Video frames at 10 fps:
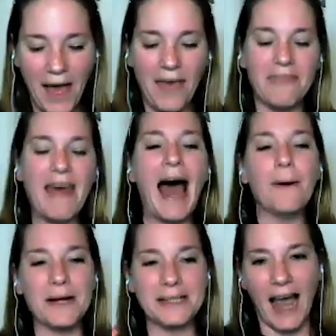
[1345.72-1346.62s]
that
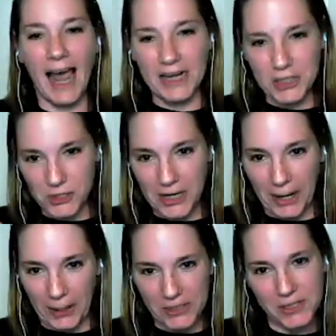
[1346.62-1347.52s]
one kind of
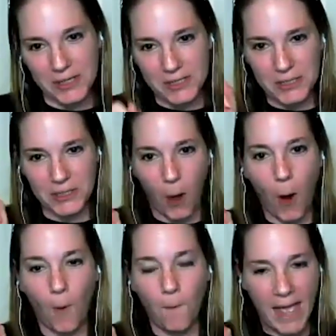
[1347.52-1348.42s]
triggers, because it's the
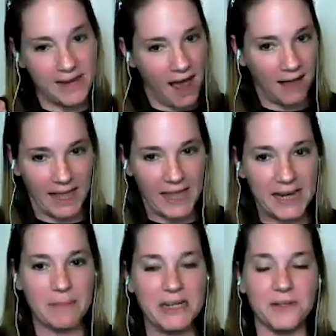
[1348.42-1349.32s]
whole men not
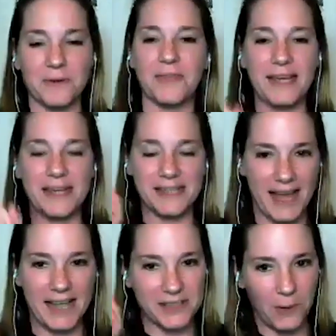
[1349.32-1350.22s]
letting me do things.
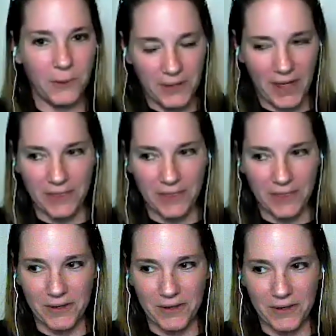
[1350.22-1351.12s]
That's a whole nother
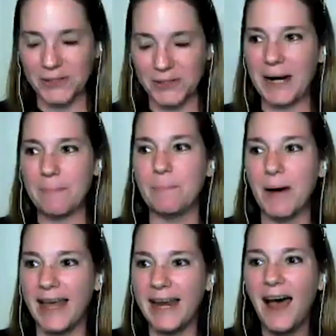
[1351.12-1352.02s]
story. But
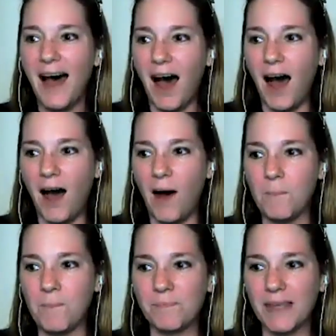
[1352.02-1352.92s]
um,
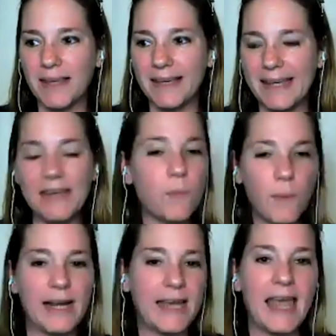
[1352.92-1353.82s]
even
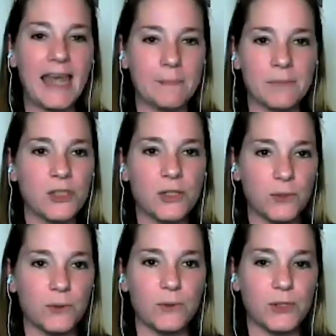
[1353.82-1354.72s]
when it came
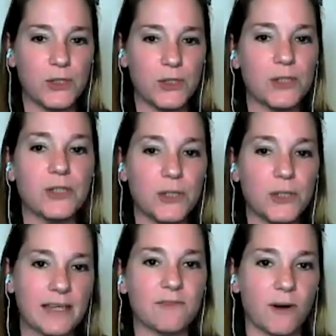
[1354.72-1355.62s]
to, to doing
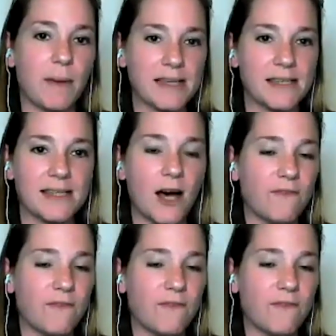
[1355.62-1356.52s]
this for myself,
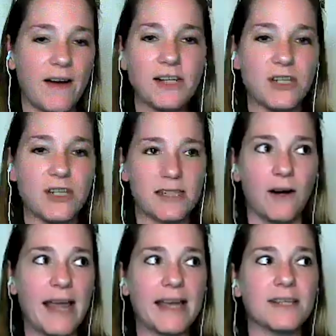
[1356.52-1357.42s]
I just, you know,
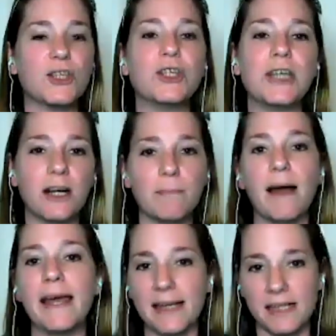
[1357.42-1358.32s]
I can share
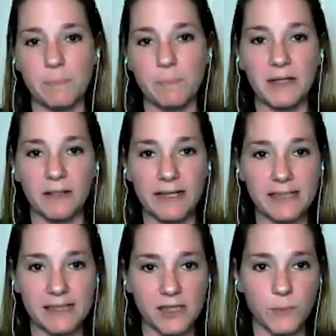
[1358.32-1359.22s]
my
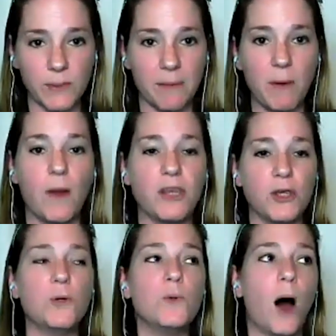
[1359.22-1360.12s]
experiences with them. And
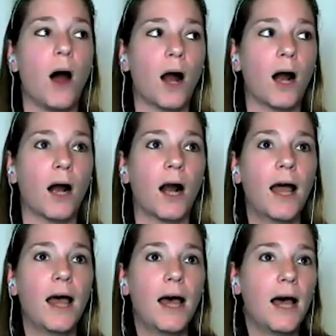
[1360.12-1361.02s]
when you
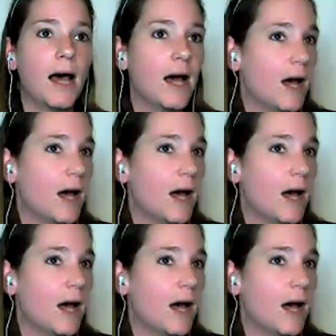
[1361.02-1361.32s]
are